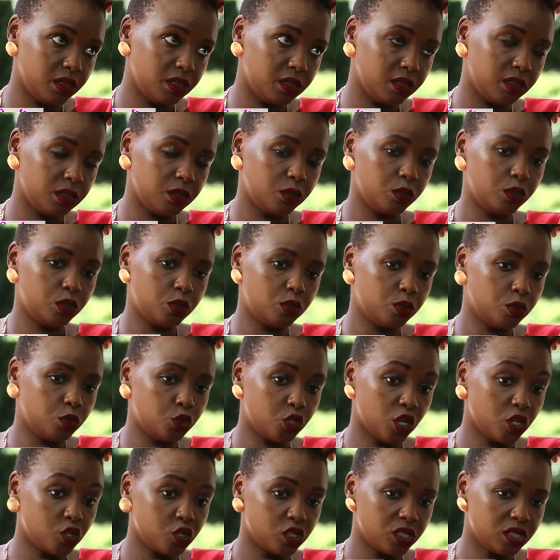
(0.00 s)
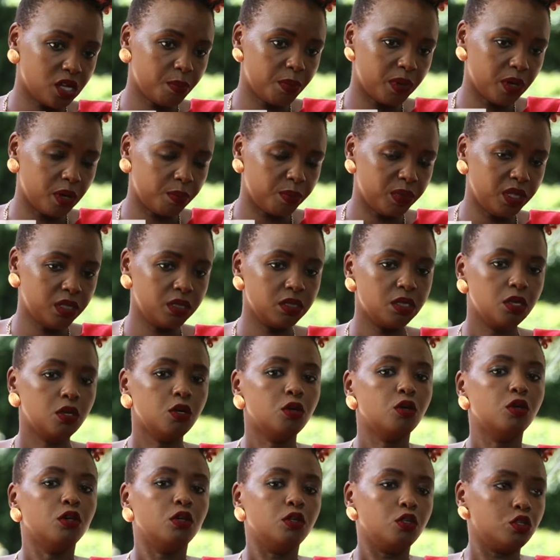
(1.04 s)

yeah to change this up a bit mm -hmm.